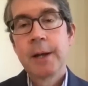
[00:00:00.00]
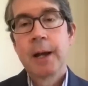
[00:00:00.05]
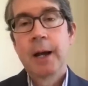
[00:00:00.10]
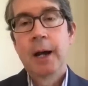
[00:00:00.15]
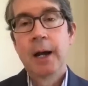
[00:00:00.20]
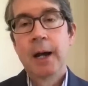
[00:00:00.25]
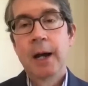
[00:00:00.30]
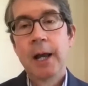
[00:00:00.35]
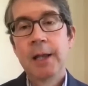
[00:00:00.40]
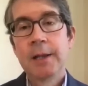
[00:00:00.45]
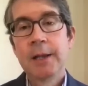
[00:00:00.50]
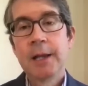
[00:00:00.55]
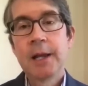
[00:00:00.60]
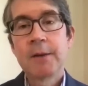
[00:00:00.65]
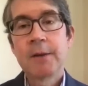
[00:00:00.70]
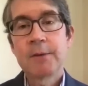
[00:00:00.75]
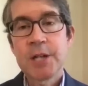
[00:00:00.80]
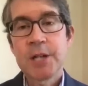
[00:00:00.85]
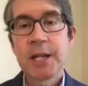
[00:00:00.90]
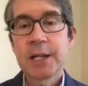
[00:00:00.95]
And they
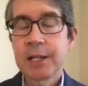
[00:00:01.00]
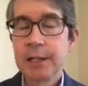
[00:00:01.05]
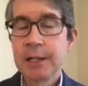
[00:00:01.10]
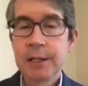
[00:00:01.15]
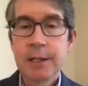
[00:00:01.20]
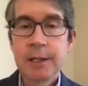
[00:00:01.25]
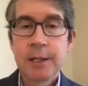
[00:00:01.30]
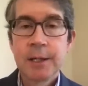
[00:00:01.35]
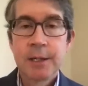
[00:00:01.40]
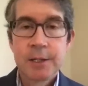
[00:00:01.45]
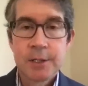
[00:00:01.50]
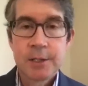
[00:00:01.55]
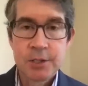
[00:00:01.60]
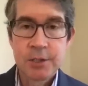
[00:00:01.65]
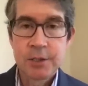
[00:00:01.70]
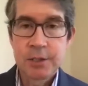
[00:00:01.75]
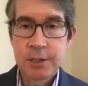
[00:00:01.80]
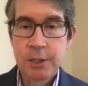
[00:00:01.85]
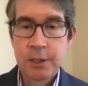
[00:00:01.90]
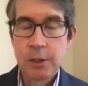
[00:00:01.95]
have taken,
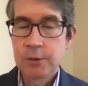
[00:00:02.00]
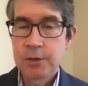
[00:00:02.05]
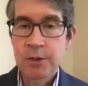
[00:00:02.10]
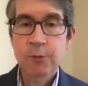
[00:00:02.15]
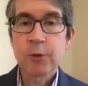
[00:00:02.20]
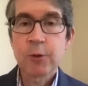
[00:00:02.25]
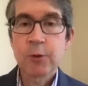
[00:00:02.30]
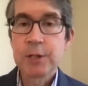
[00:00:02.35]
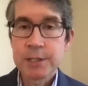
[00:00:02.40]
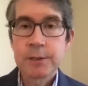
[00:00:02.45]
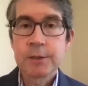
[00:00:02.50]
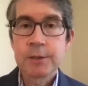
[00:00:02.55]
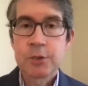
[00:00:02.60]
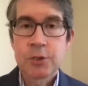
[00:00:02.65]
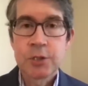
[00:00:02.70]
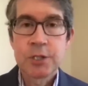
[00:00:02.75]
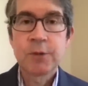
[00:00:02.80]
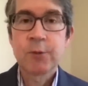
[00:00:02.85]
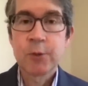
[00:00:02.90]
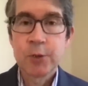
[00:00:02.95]
you know,
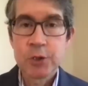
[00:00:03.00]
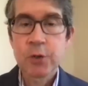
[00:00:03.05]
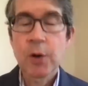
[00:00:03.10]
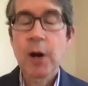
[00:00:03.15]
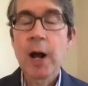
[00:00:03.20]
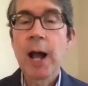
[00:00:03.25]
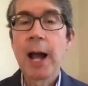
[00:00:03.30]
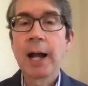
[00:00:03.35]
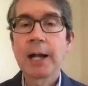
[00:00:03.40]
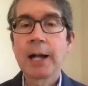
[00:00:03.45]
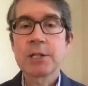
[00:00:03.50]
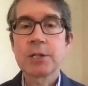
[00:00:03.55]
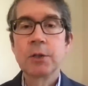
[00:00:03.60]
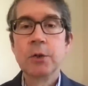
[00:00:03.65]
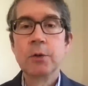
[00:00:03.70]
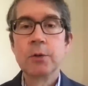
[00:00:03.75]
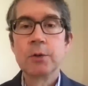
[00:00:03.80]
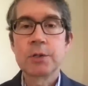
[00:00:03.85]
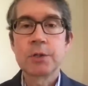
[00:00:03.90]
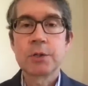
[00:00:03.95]
different tracks,
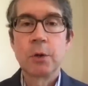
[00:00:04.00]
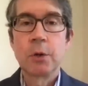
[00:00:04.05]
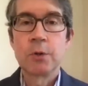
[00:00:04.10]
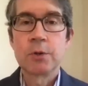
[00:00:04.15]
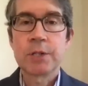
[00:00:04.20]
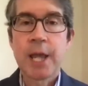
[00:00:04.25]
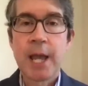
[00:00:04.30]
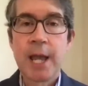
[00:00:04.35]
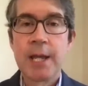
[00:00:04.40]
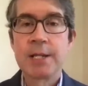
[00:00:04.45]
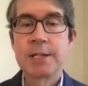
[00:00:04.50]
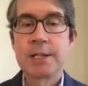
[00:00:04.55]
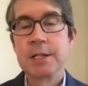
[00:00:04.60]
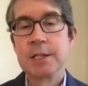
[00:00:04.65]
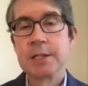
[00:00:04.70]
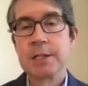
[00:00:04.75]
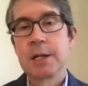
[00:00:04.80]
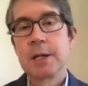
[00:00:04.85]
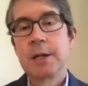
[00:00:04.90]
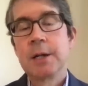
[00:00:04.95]
those
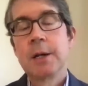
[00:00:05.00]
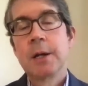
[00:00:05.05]
cases.